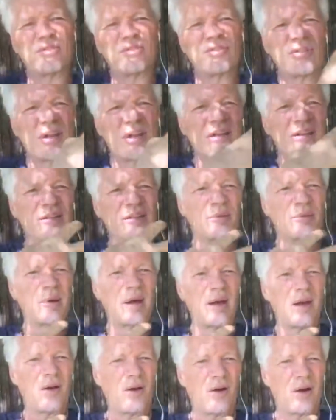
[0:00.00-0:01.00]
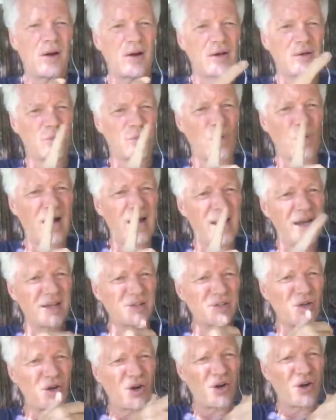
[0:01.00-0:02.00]
to gentle my heart.
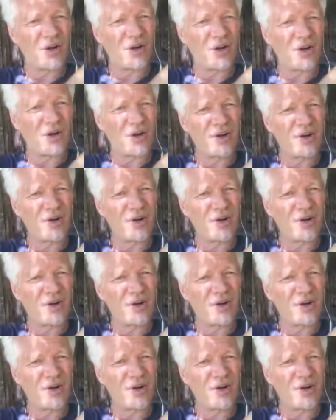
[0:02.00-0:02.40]
Wise heart,